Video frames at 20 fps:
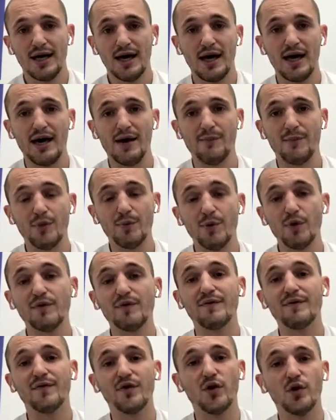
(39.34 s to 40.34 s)
But
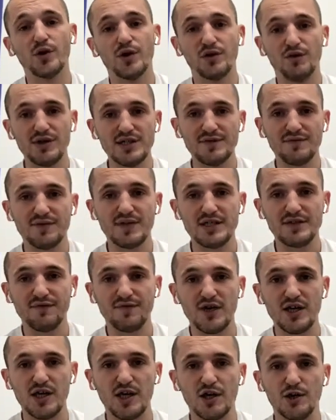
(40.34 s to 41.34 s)
moving forward, the reason for this
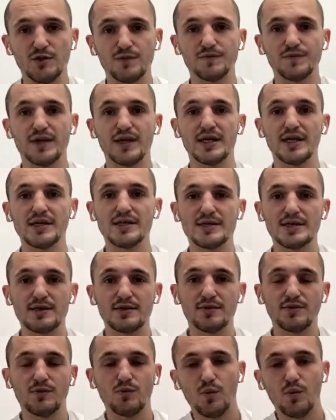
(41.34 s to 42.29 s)
video is